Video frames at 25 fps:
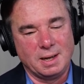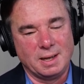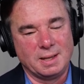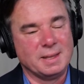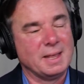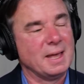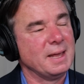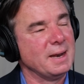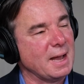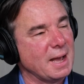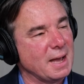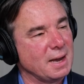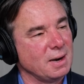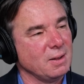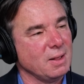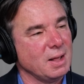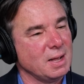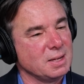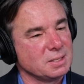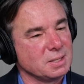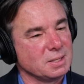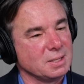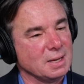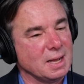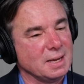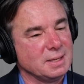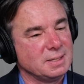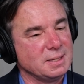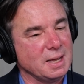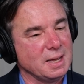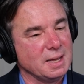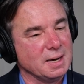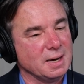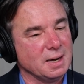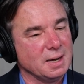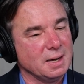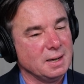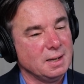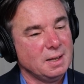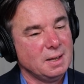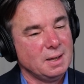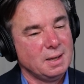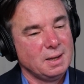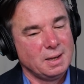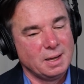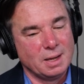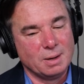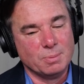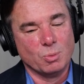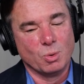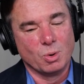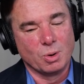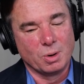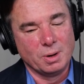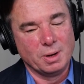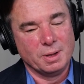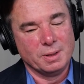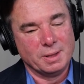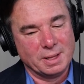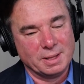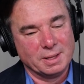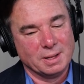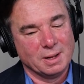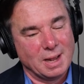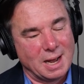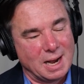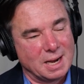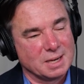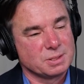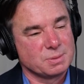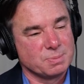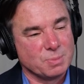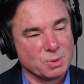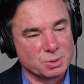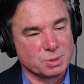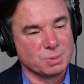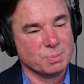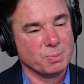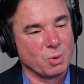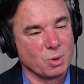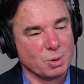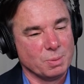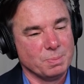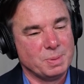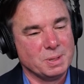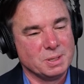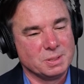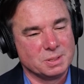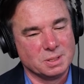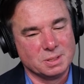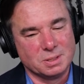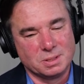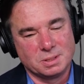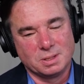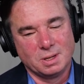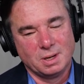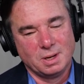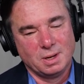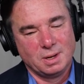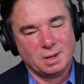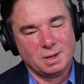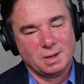and then analyzing that data and then the last most important piece is